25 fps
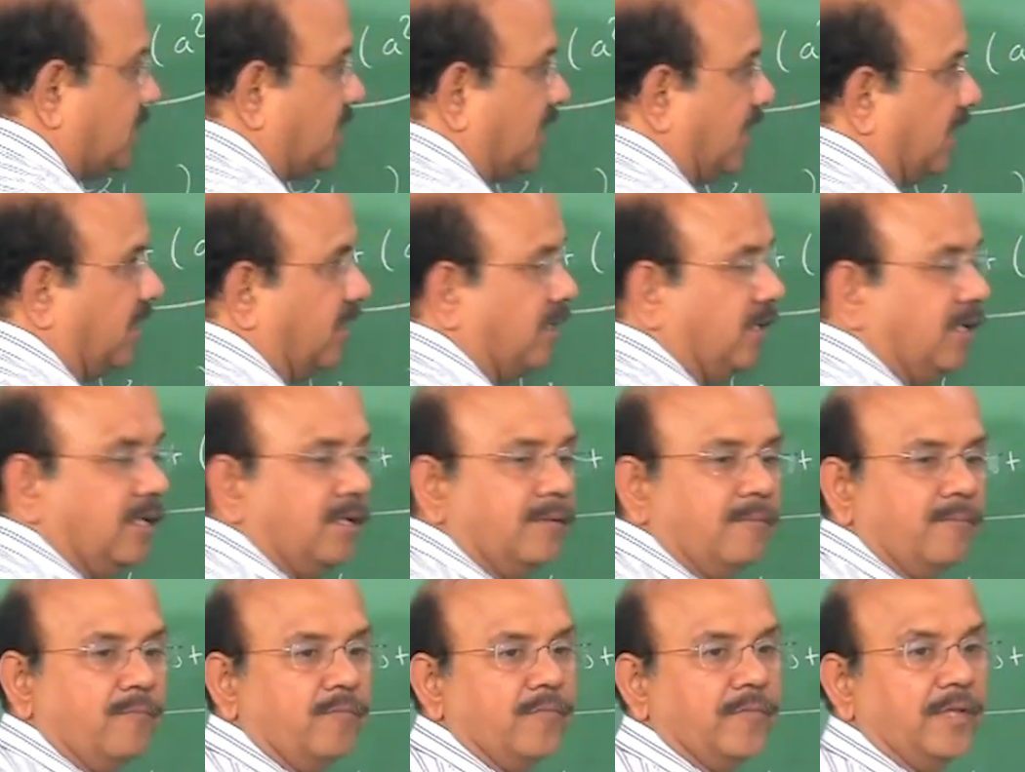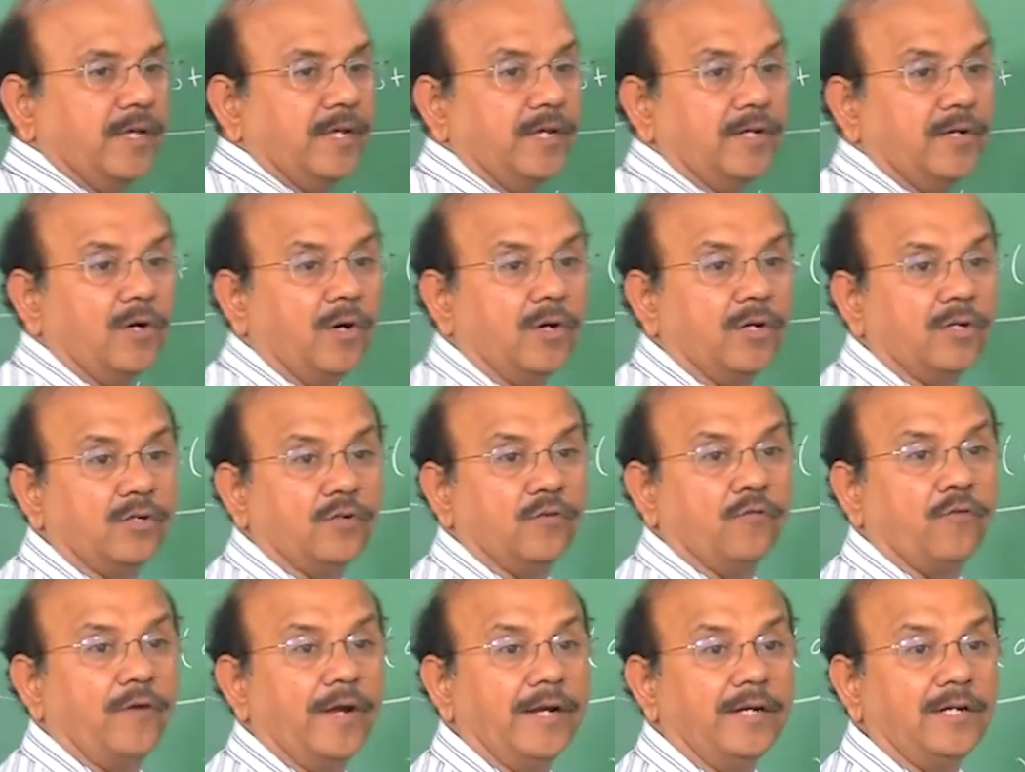technique in order to
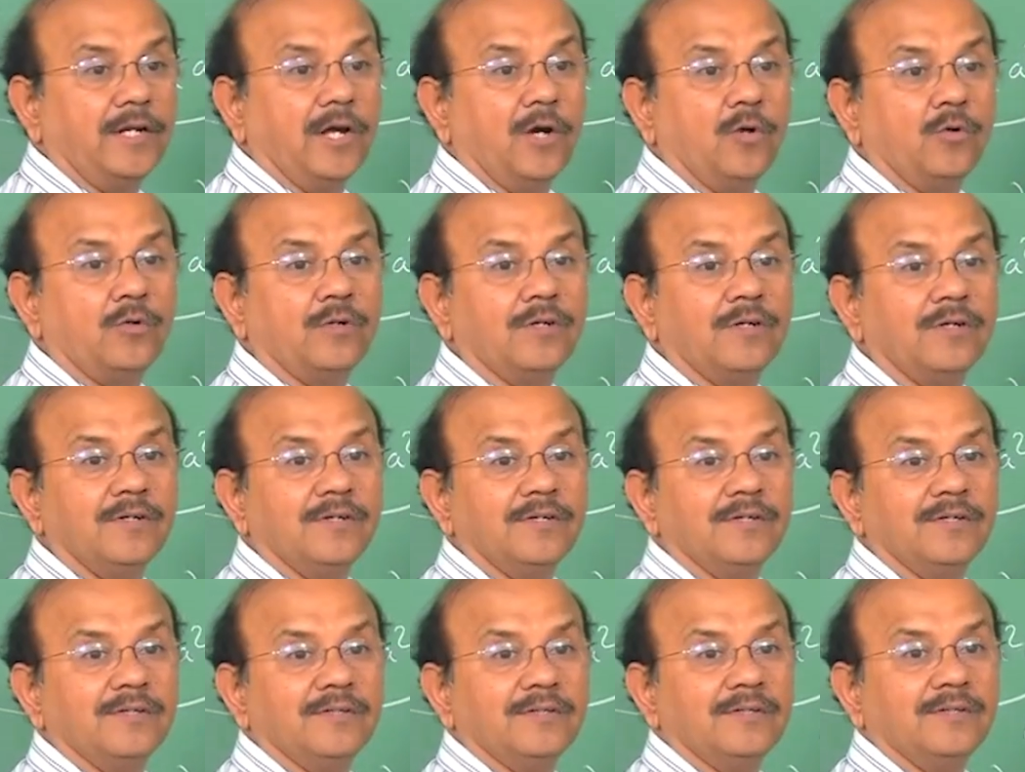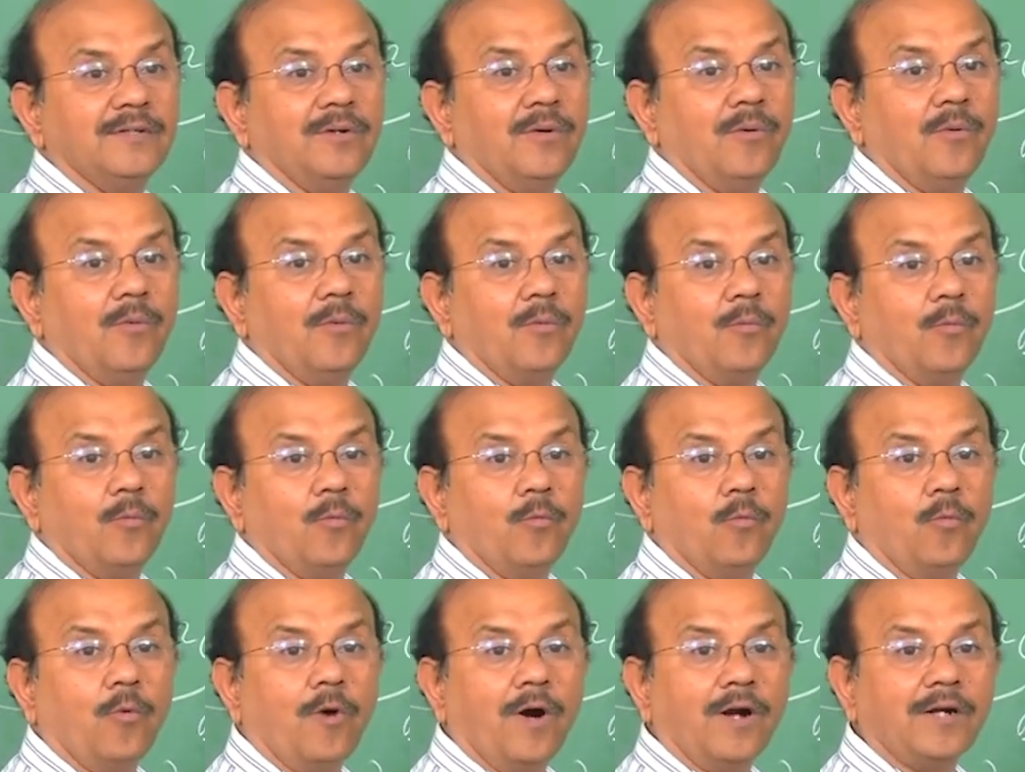find out
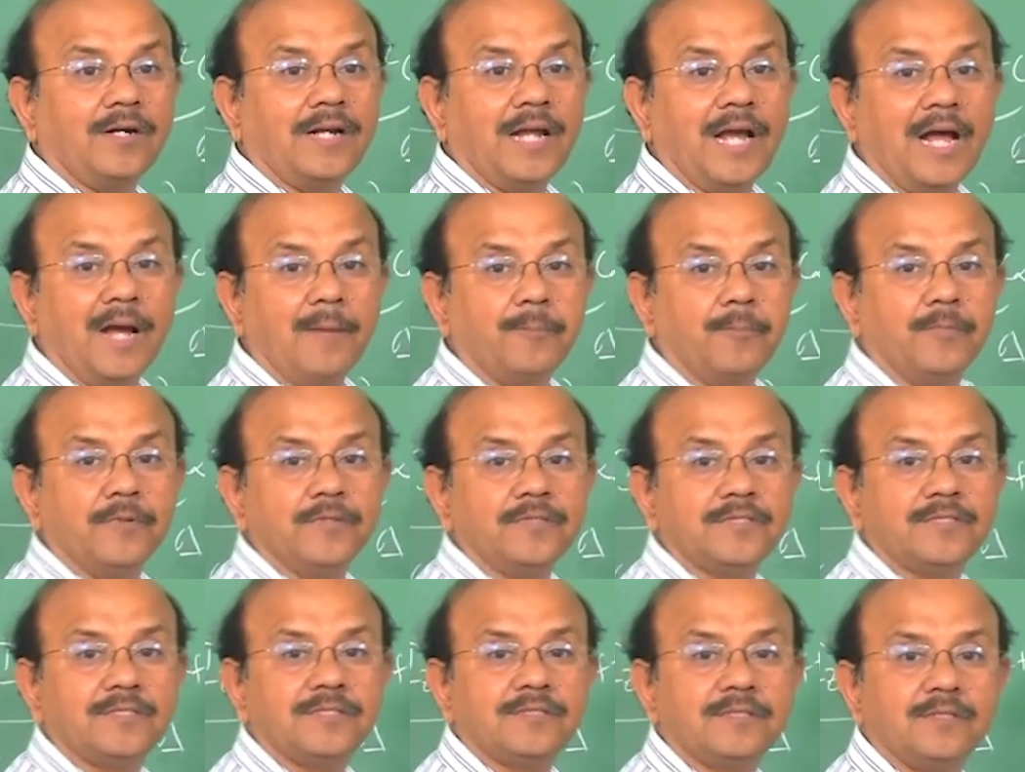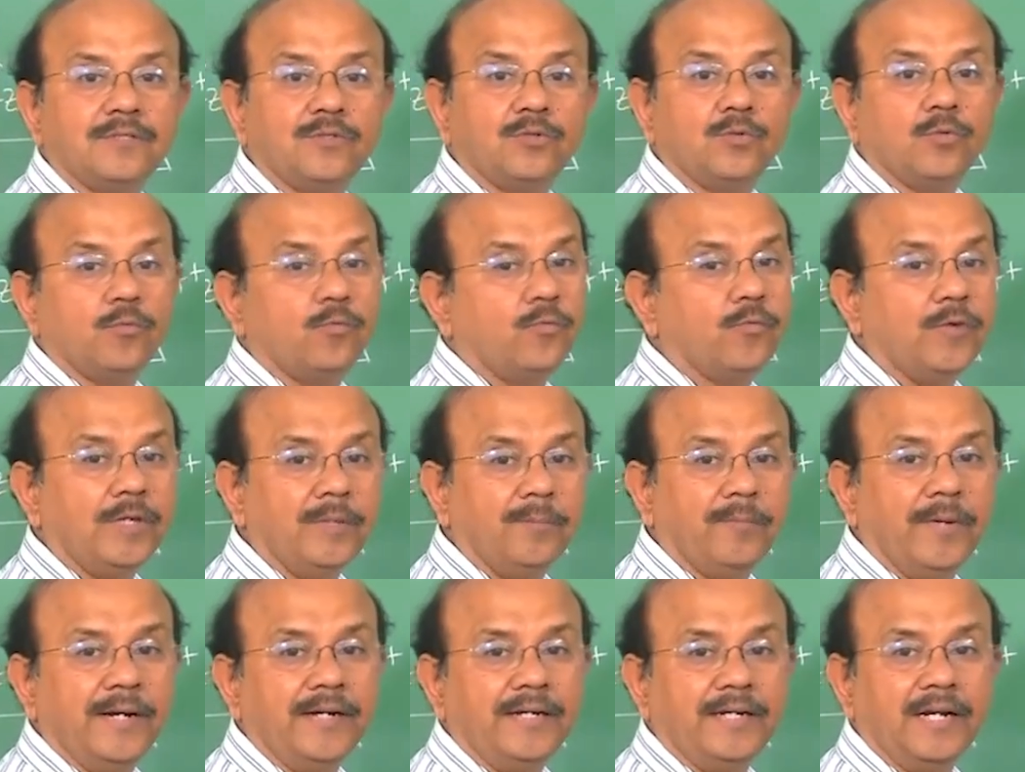what happens to V
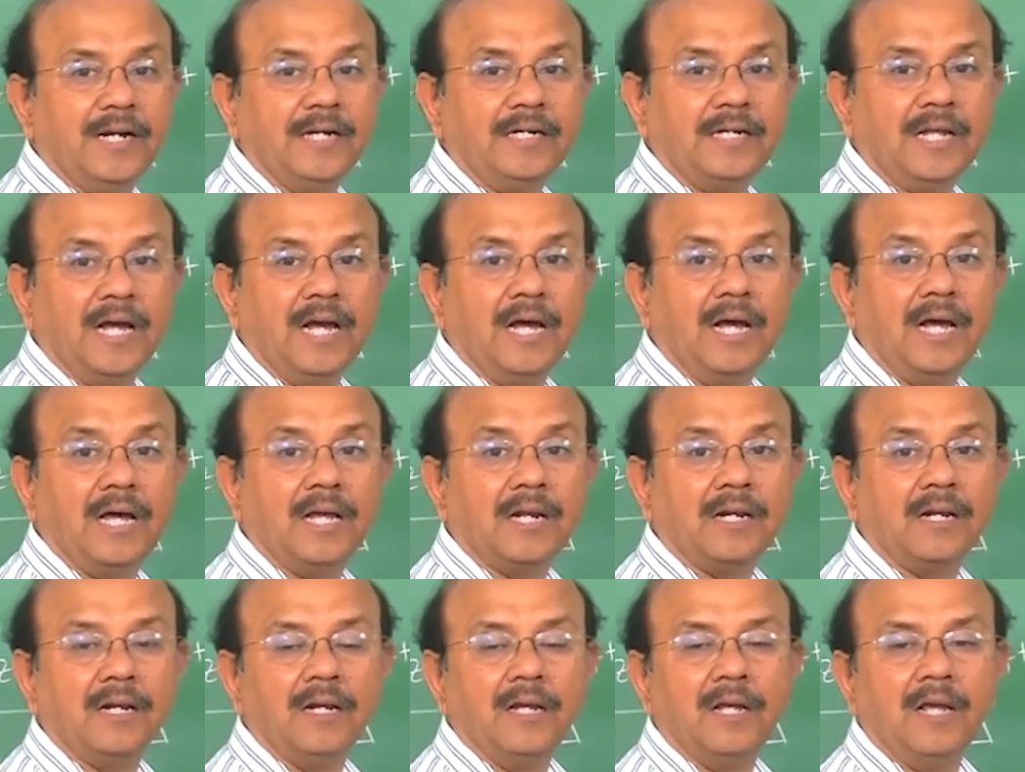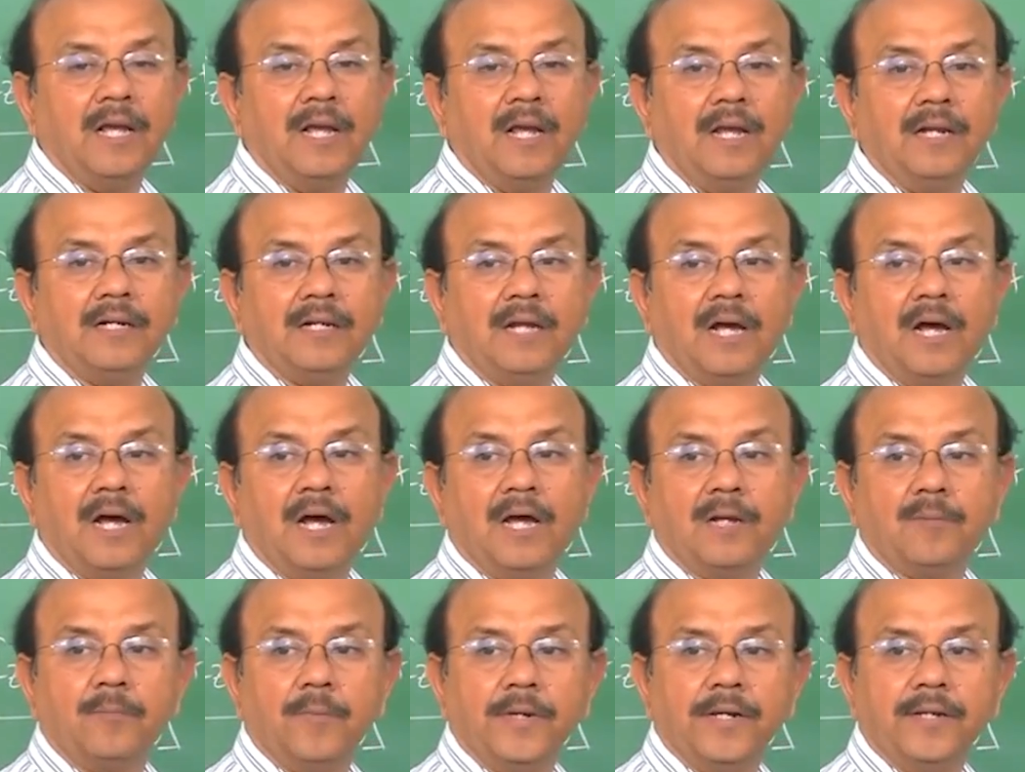by delta R and
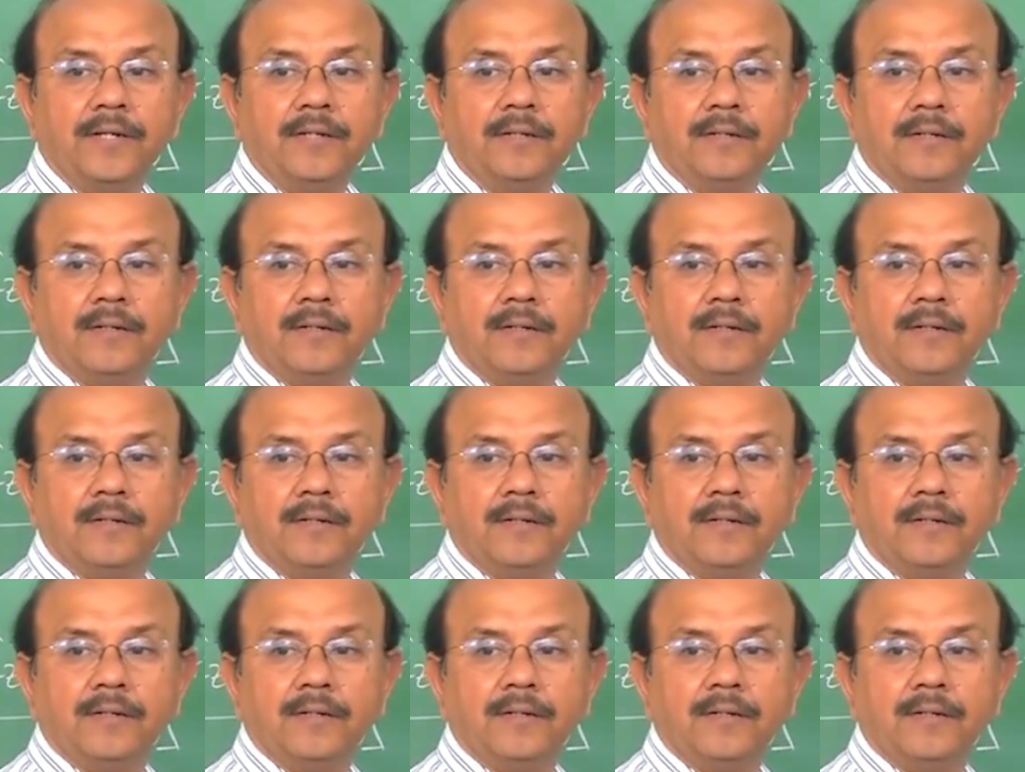R by